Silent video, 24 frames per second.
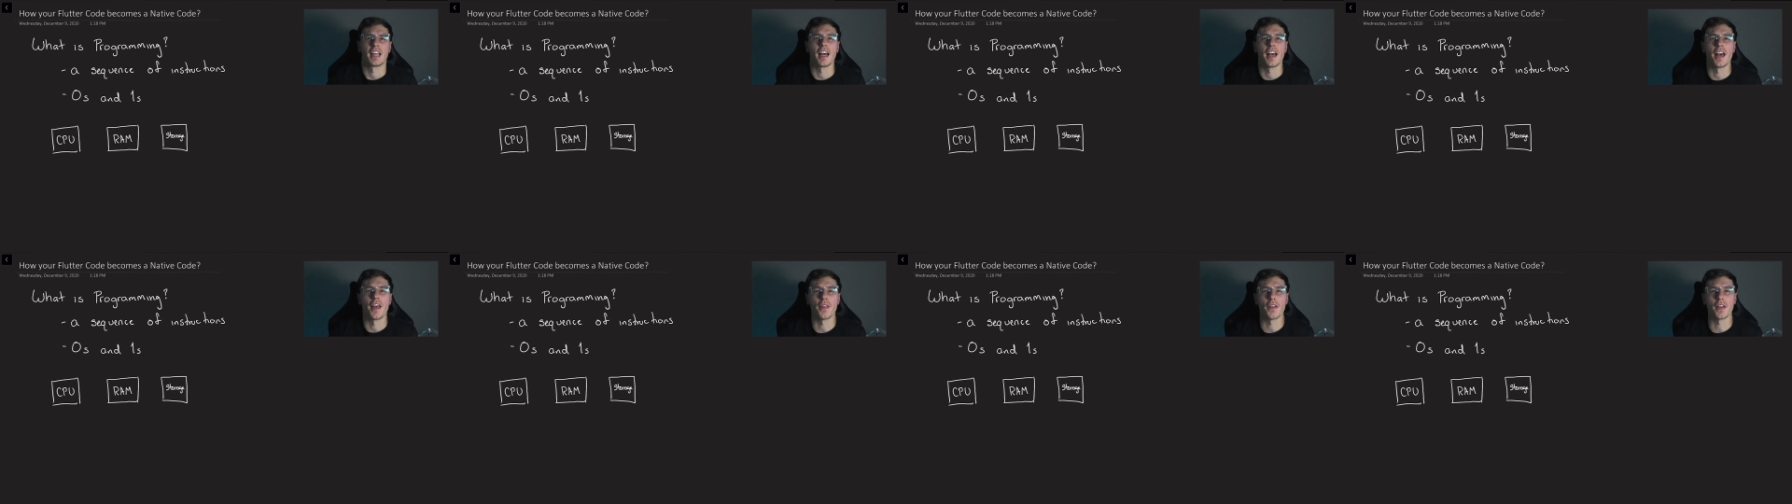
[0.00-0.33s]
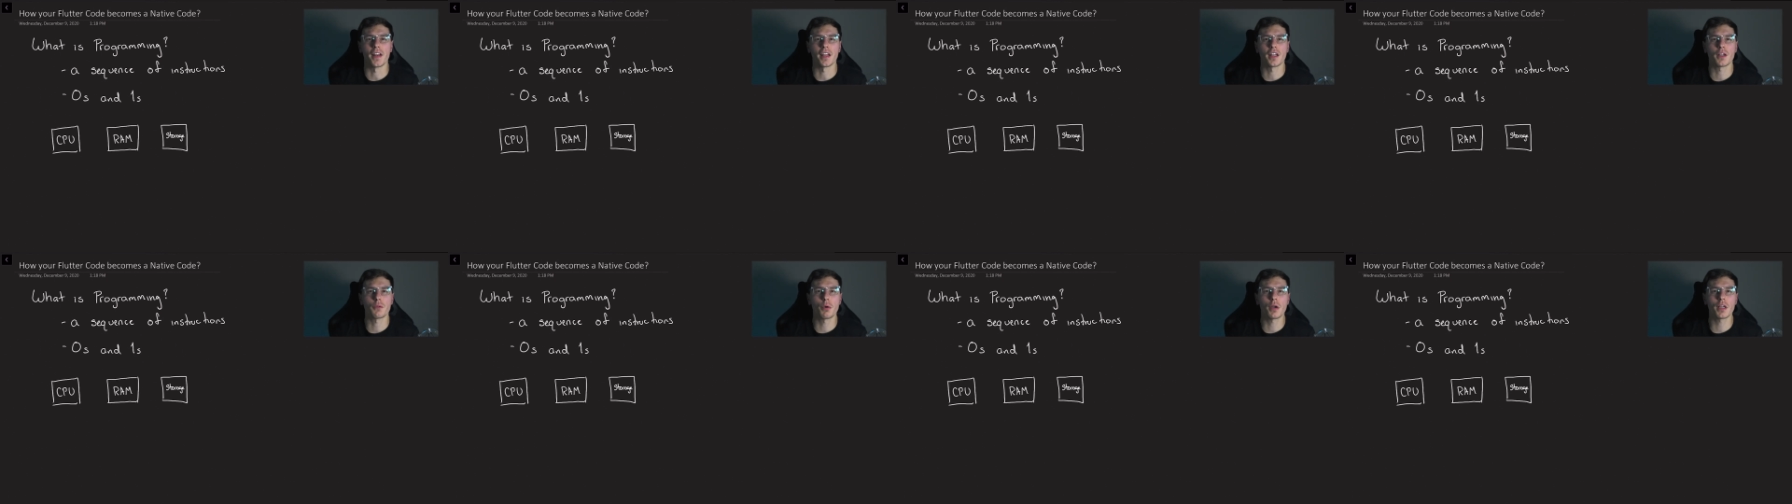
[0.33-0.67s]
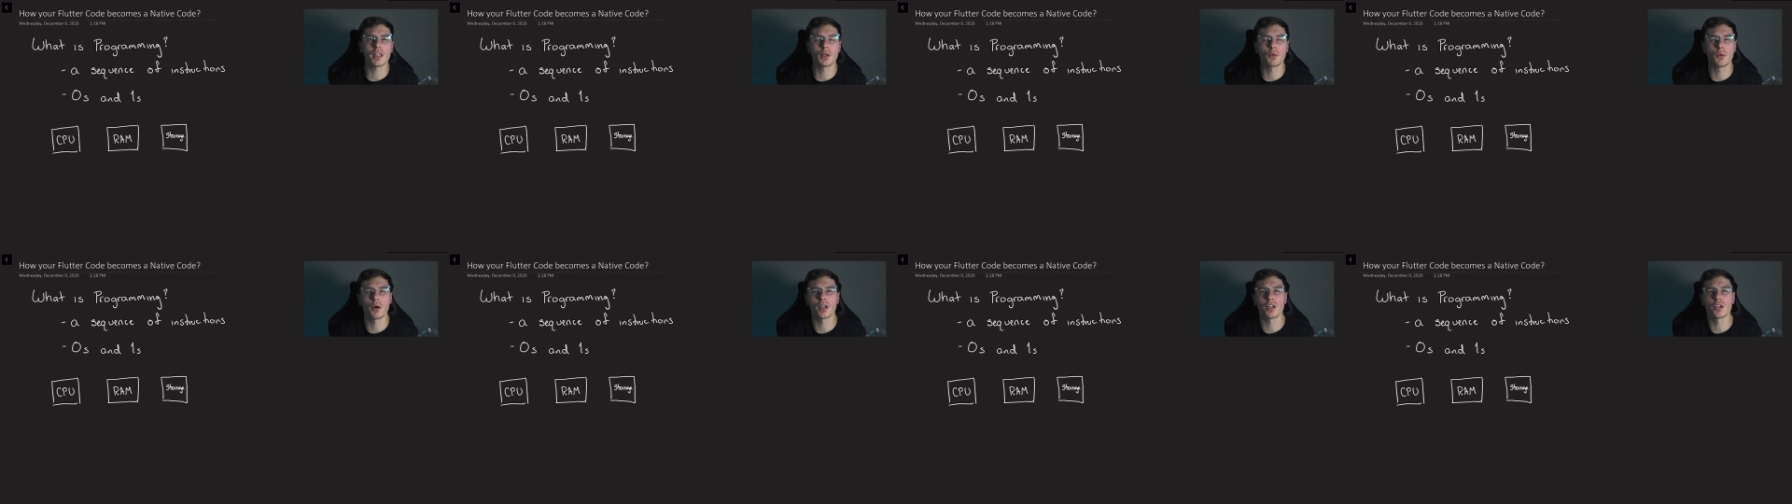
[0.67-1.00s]
And then I
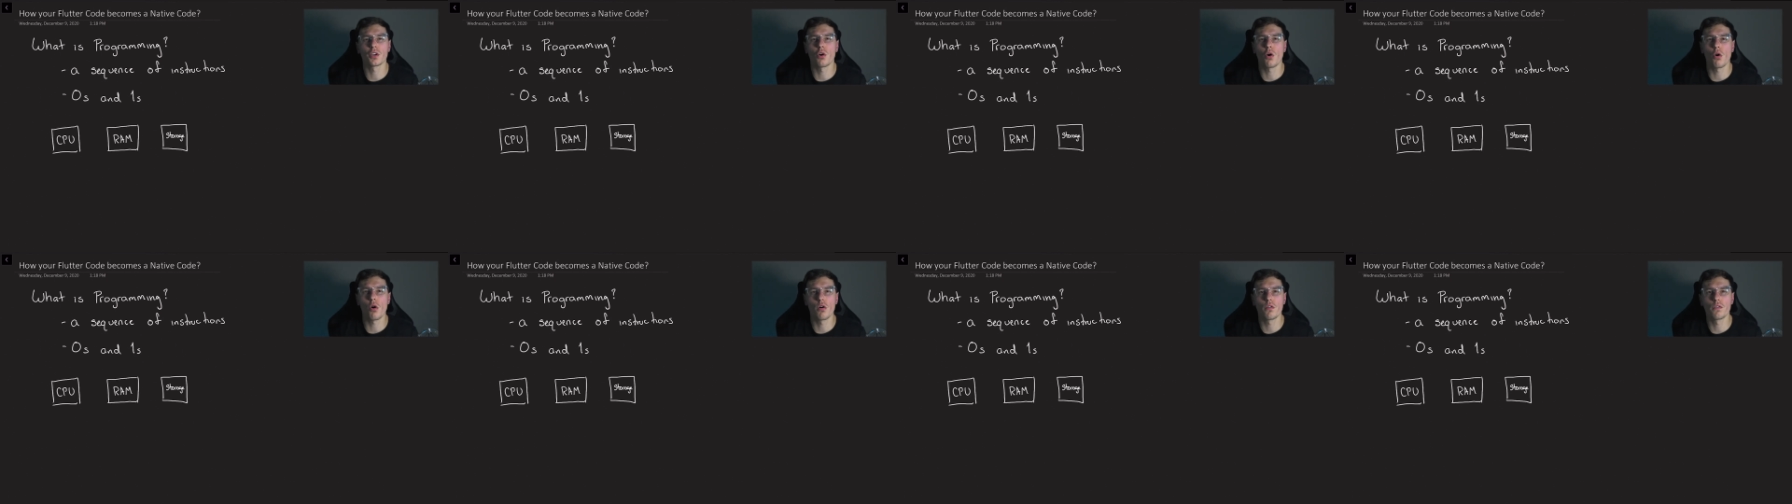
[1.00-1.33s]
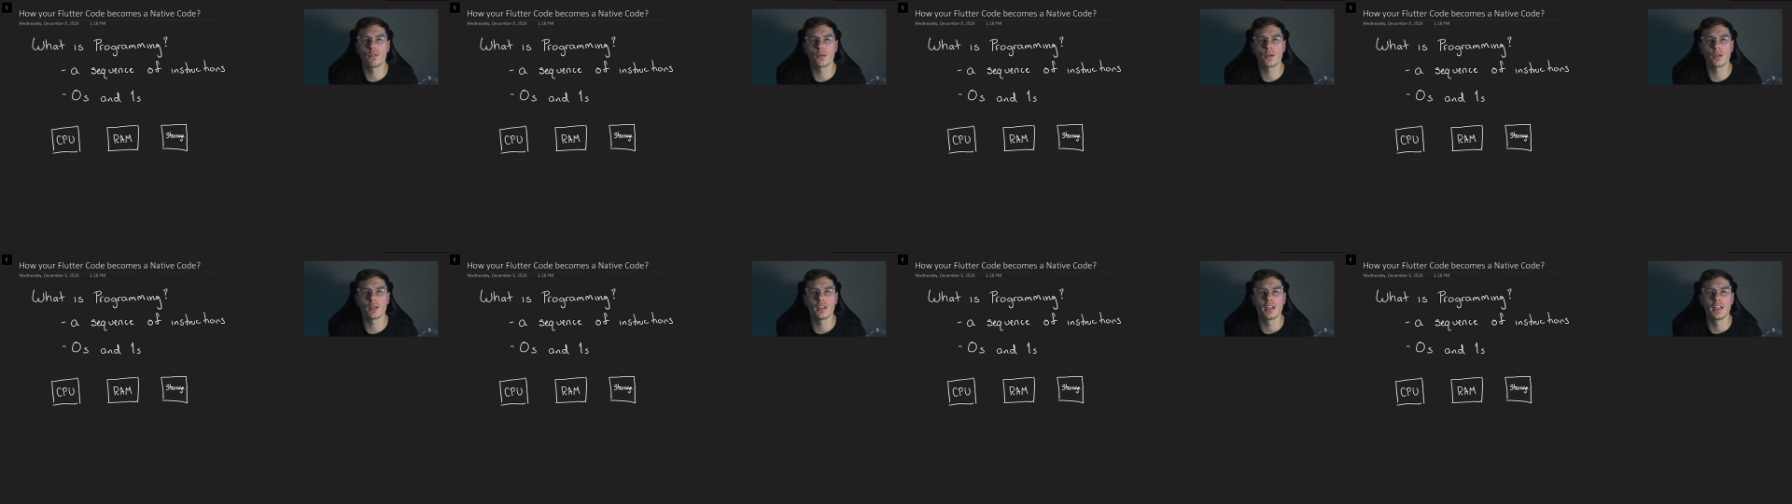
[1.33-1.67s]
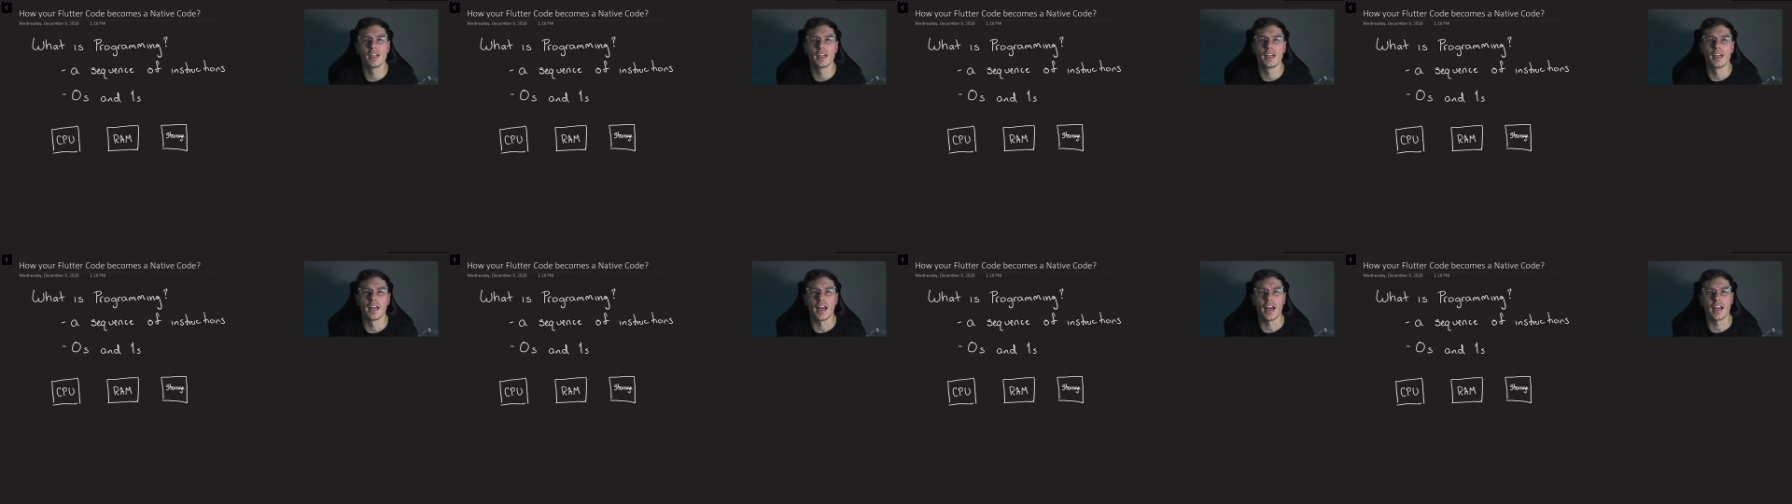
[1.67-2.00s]
quickly want to go over
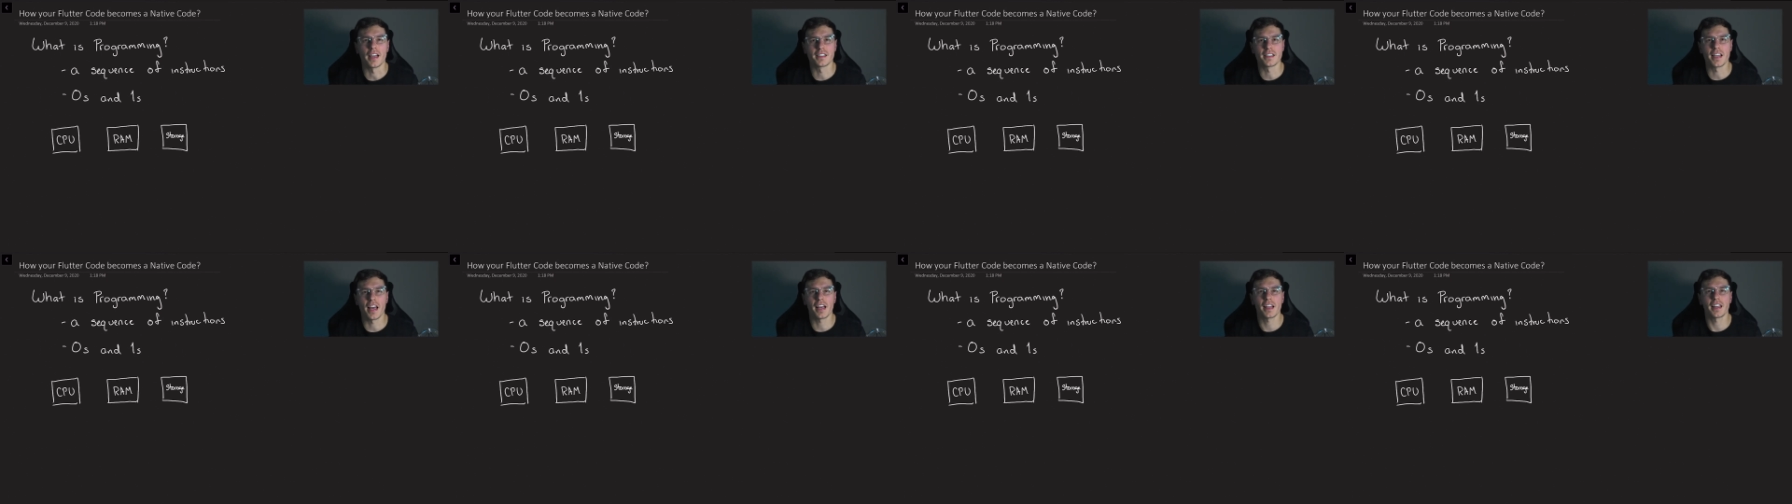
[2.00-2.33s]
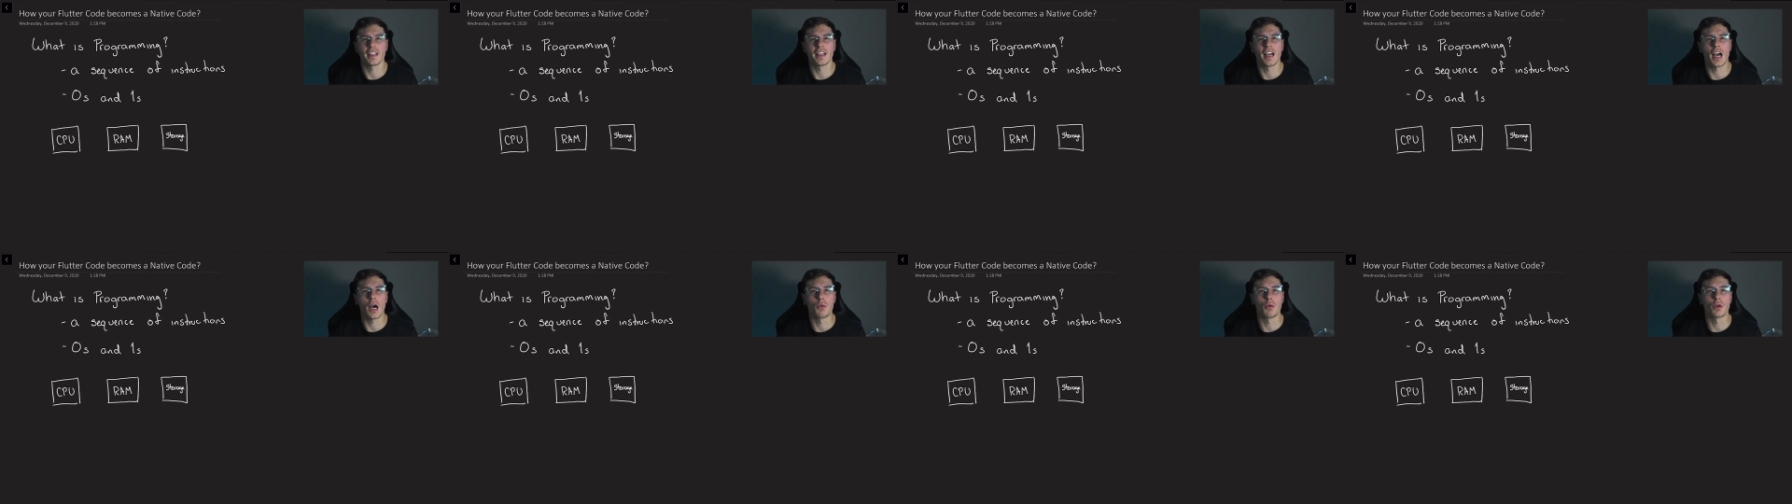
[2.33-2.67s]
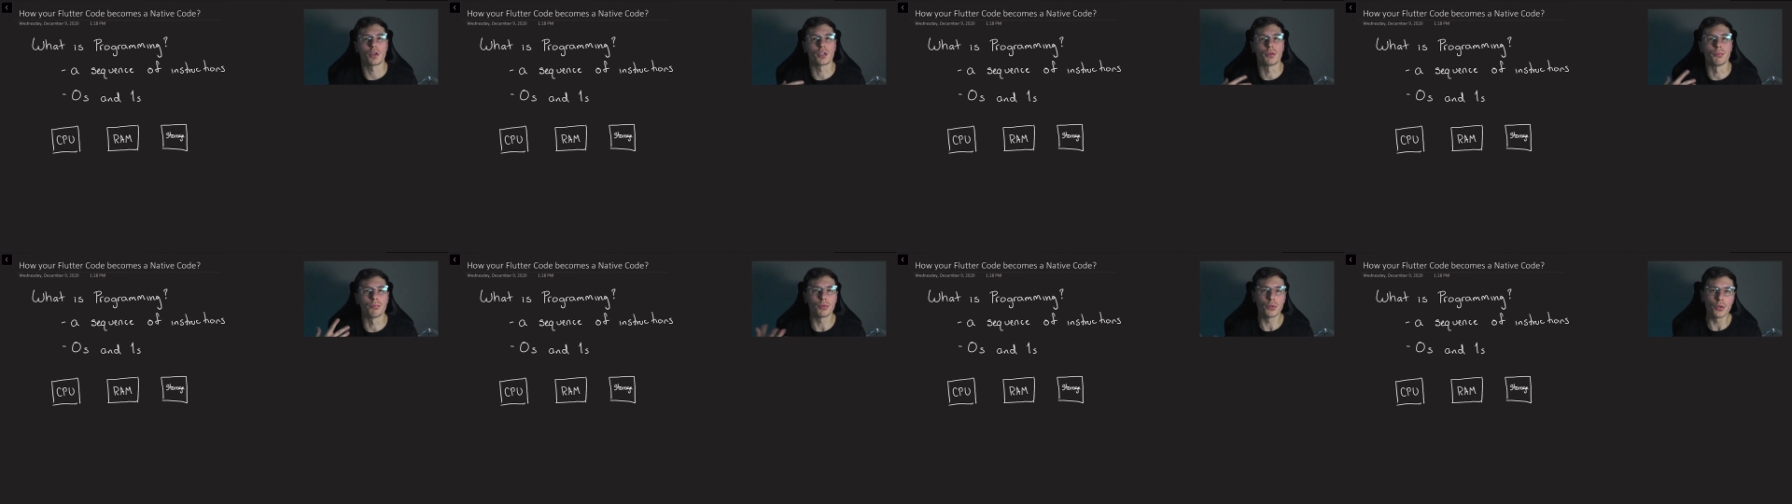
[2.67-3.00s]
exactly how a
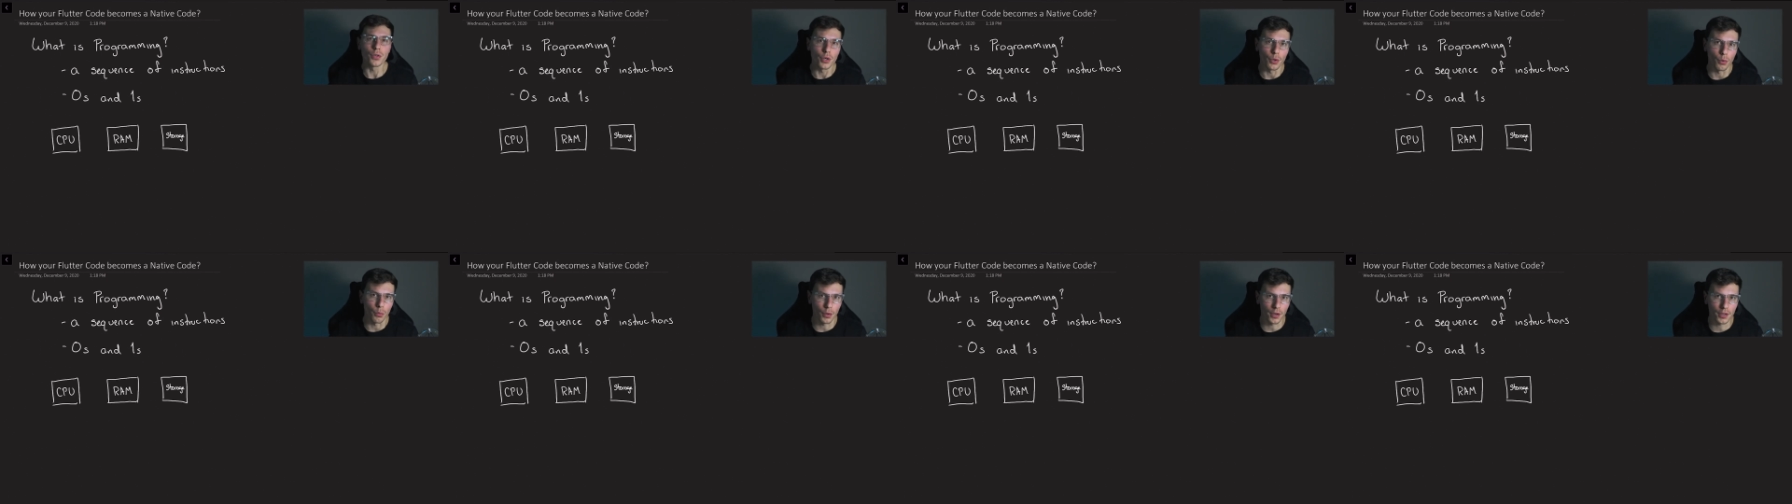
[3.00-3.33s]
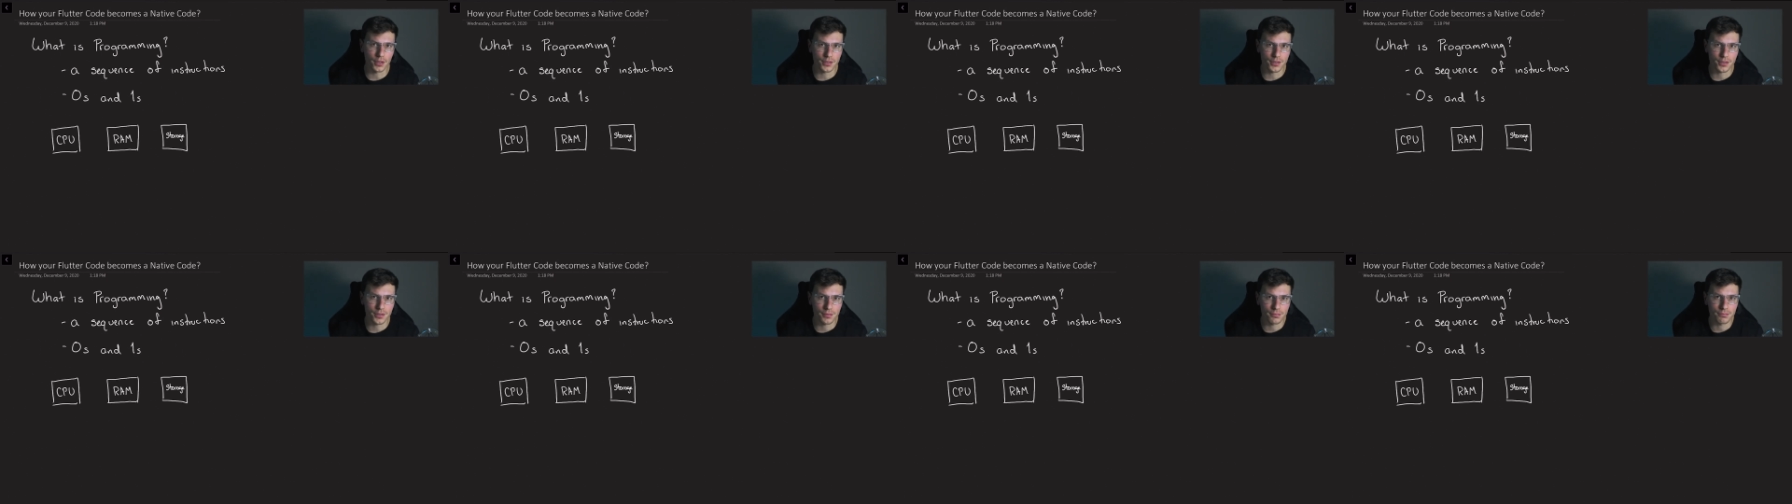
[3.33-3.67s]
computer works.